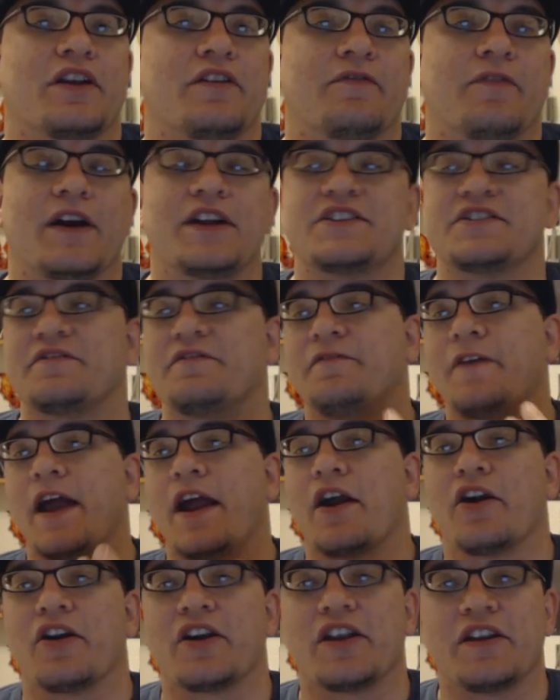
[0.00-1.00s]
he fights
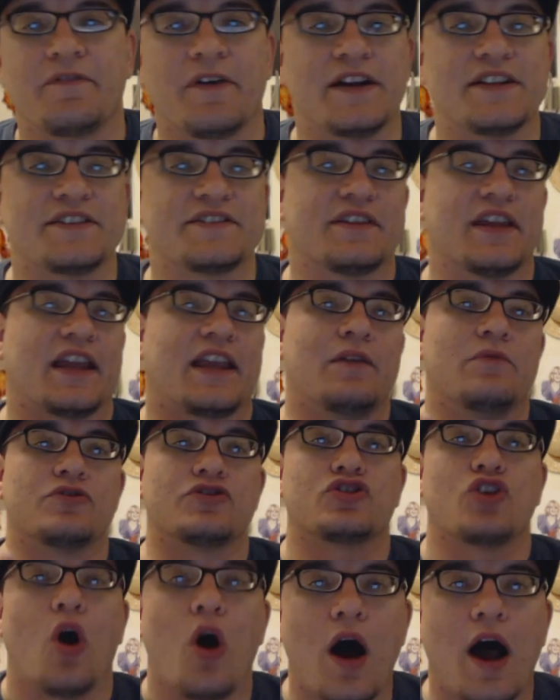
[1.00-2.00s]
fair, he fights like he
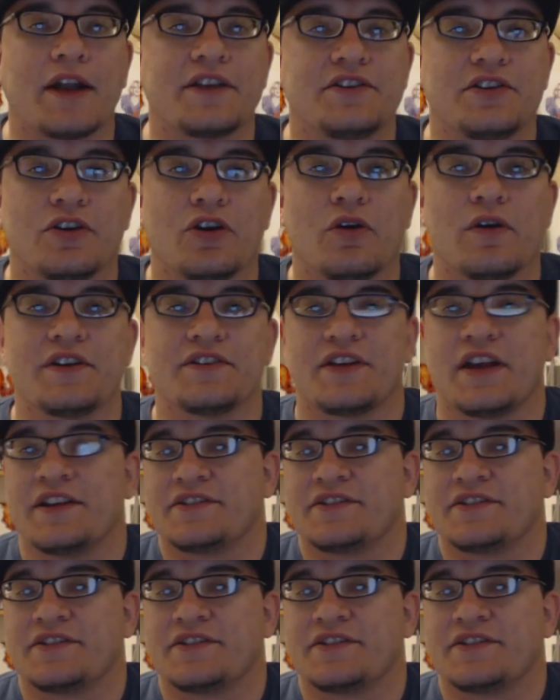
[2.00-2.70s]
was taught you know as,